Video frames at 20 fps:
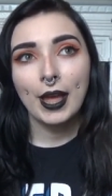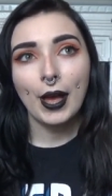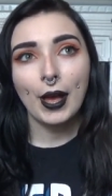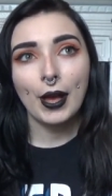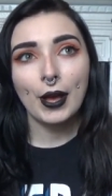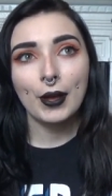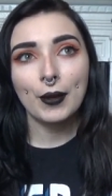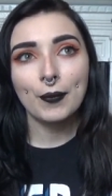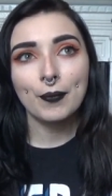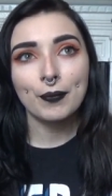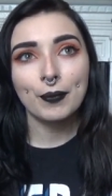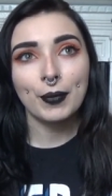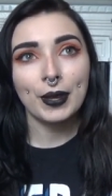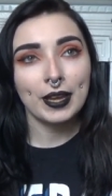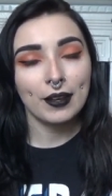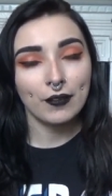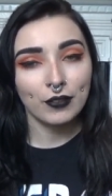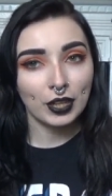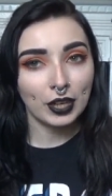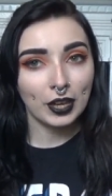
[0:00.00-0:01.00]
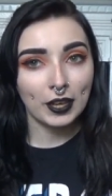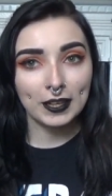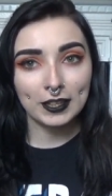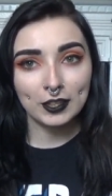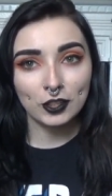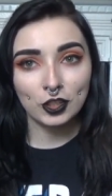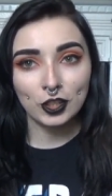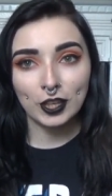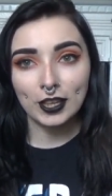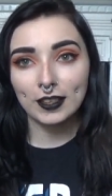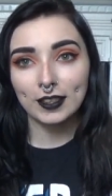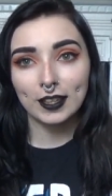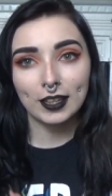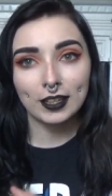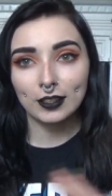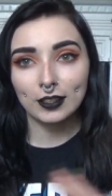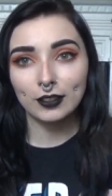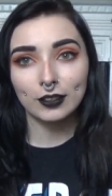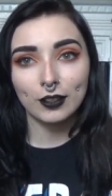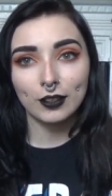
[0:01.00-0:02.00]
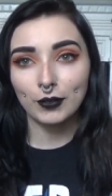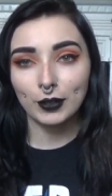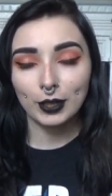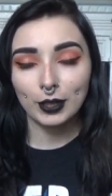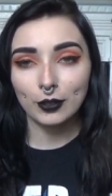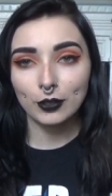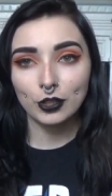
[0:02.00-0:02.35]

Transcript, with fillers: Um, but if the lighting's shit, then the video's